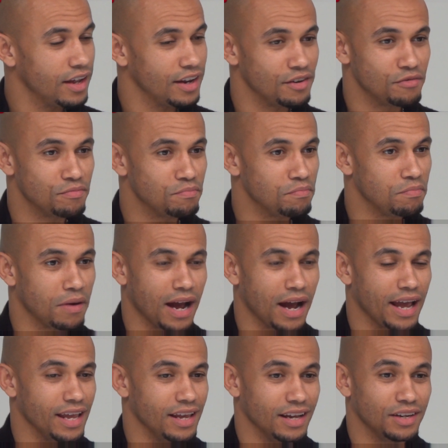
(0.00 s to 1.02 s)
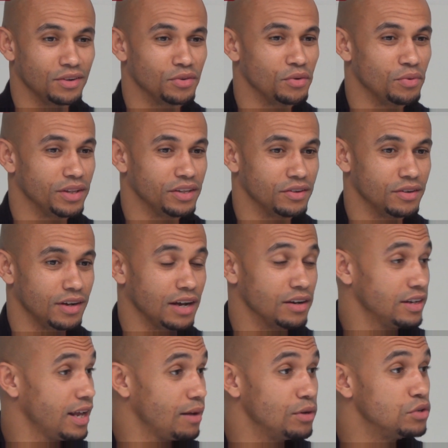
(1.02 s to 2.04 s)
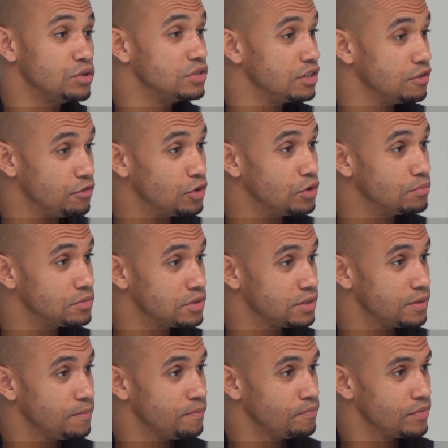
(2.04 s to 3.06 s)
and I don't know whether I'd kept losing the forms.